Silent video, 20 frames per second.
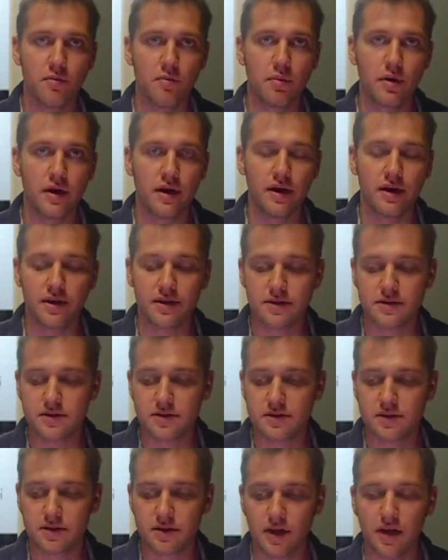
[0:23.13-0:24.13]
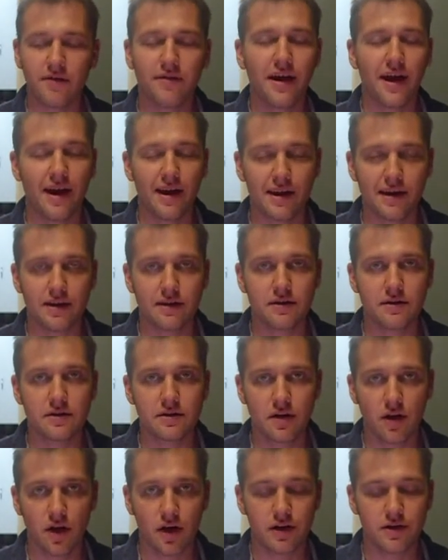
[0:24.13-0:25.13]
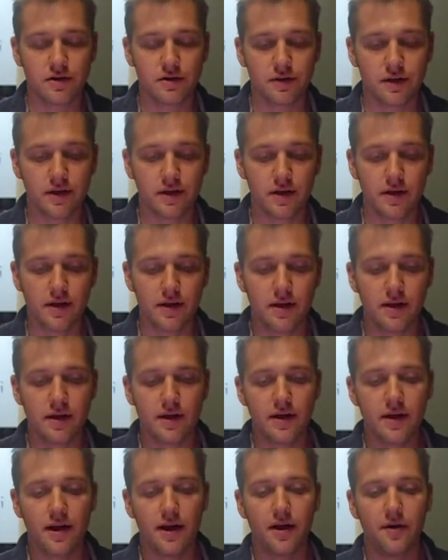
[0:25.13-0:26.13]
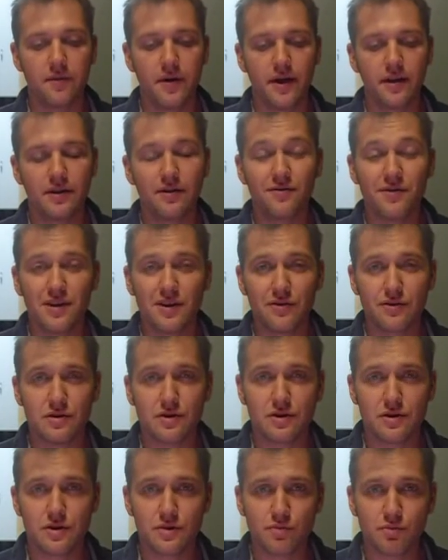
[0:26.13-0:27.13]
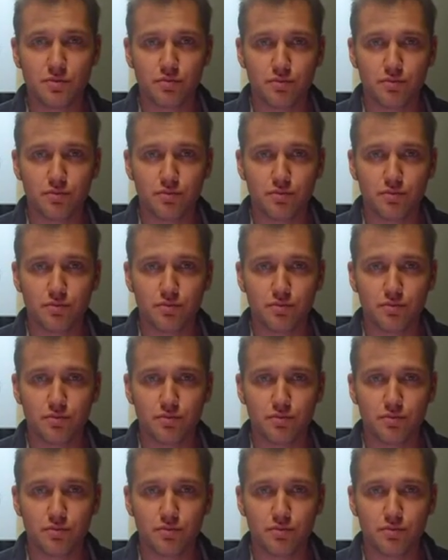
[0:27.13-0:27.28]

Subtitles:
but it's kind of adding on to it. And the video is